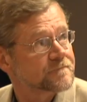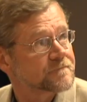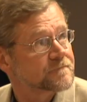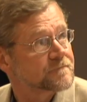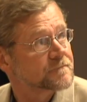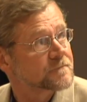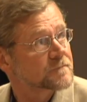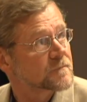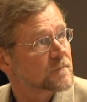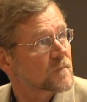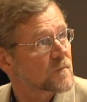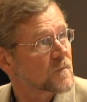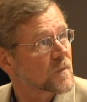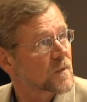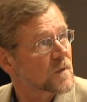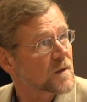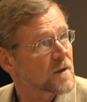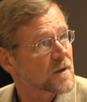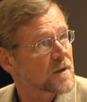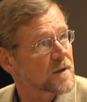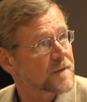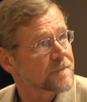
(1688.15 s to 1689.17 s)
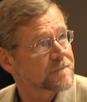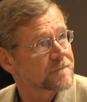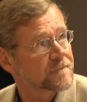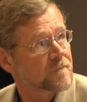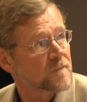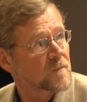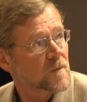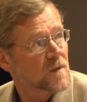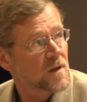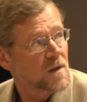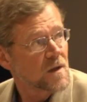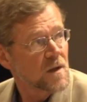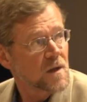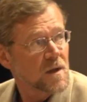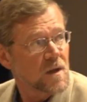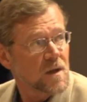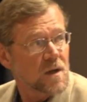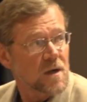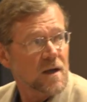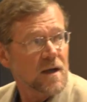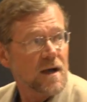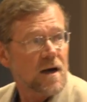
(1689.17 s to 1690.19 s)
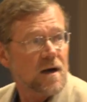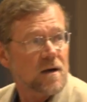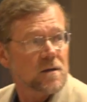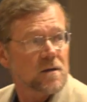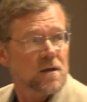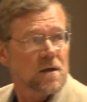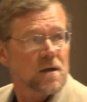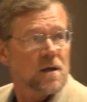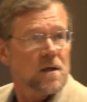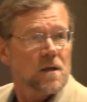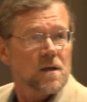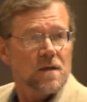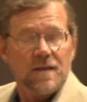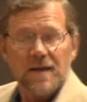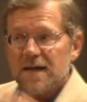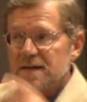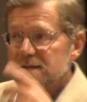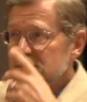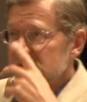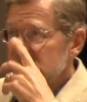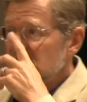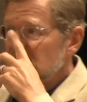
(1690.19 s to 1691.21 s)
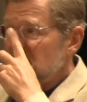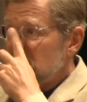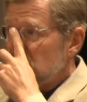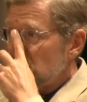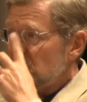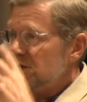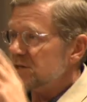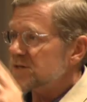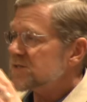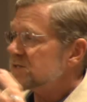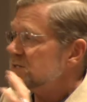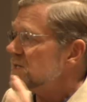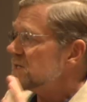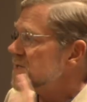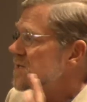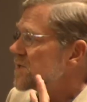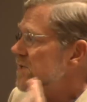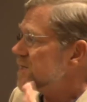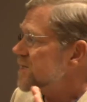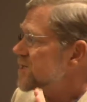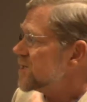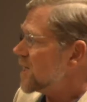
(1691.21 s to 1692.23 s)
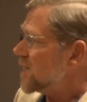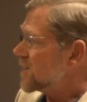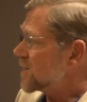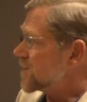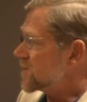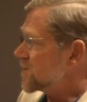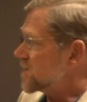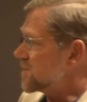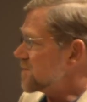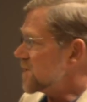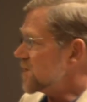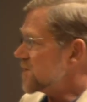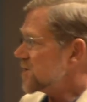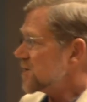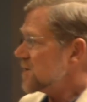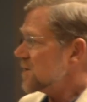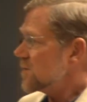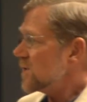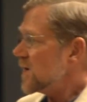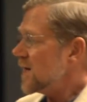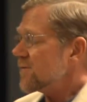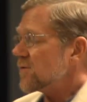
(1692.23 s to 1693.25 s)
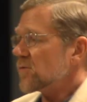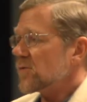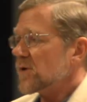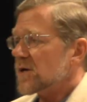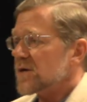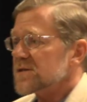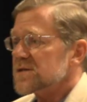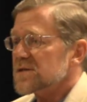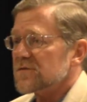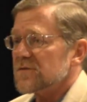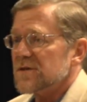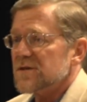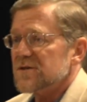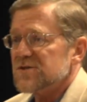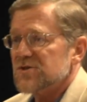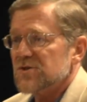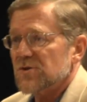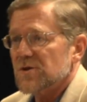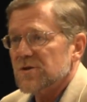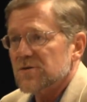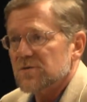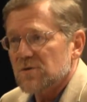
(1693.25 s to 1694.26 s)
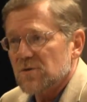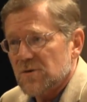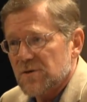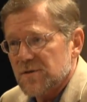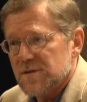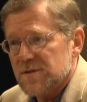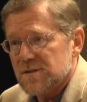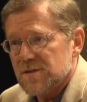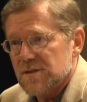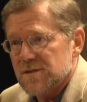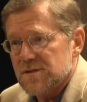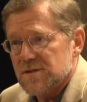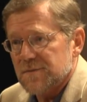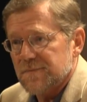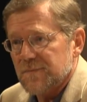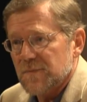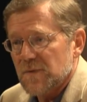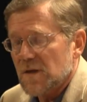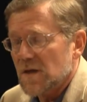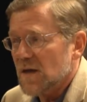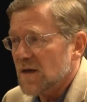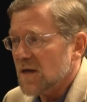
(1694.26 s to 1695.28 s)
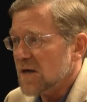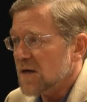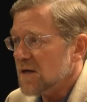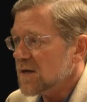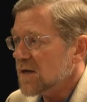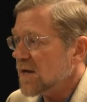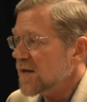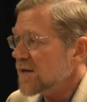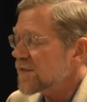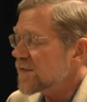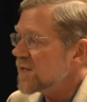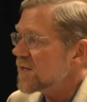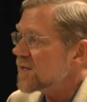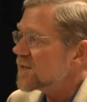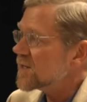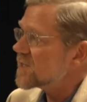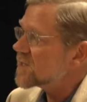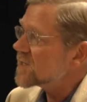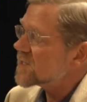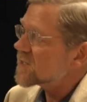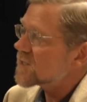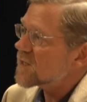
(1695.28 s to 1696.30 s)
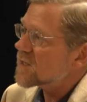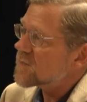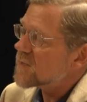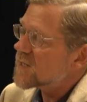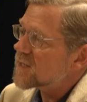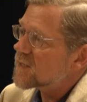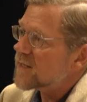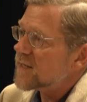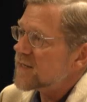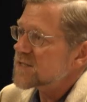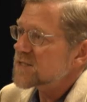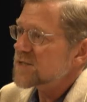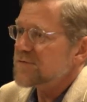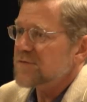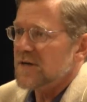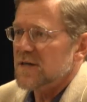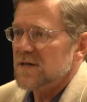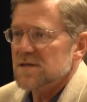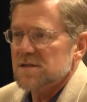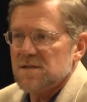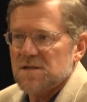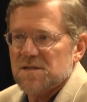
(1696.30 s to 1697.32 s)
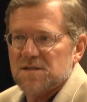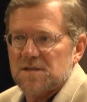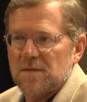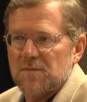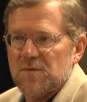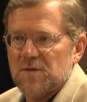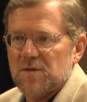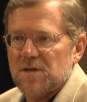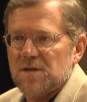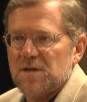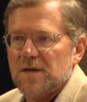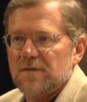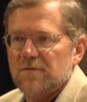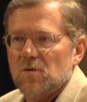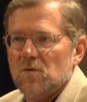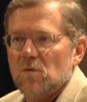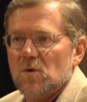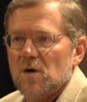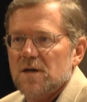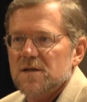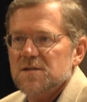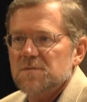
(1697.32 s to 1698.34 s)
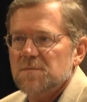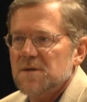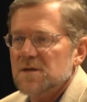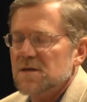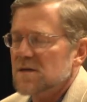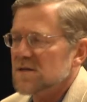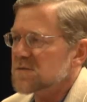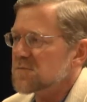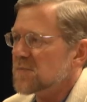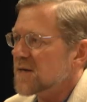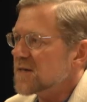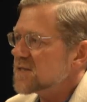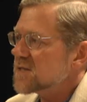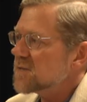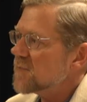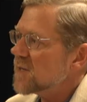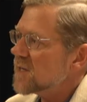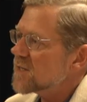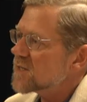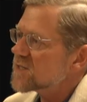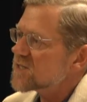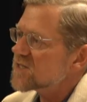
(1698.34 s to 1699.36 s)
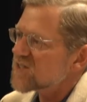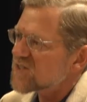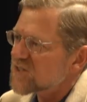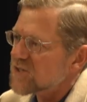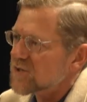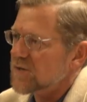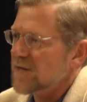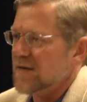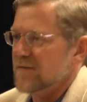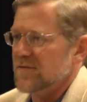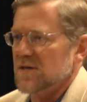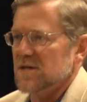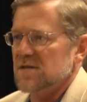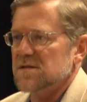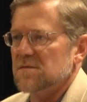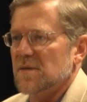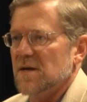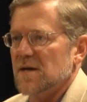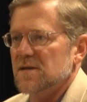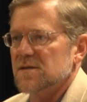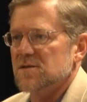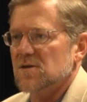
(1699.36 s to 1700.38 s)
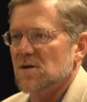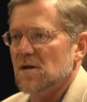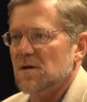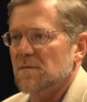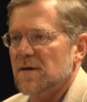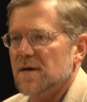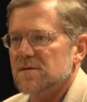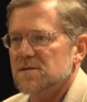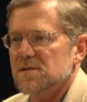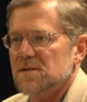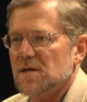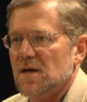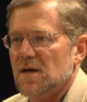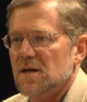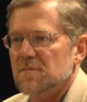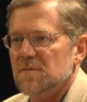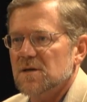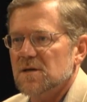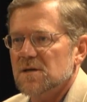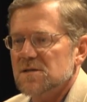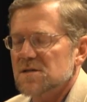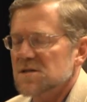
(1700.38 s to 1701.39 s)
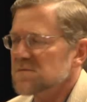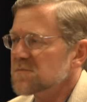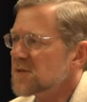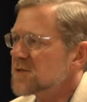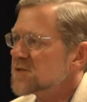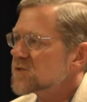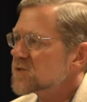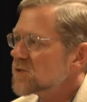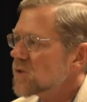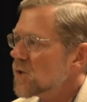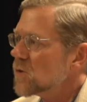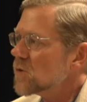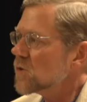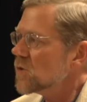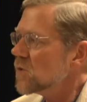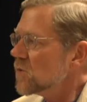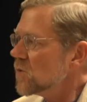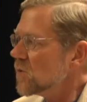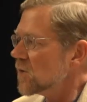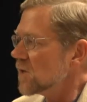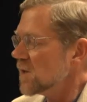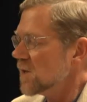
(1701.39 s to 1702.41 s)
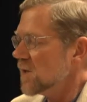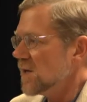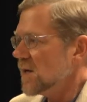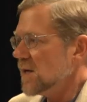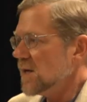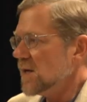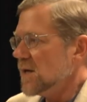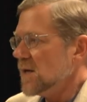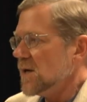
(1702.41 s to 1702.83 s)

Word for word: Okay? Now, that said, we are seasonally challenged in Michigan. We have a relatively short growing season. And I think this is going to be classified as the summer that never was because my tomatoes still don't have any tomatoes on them outside because it's been so cool.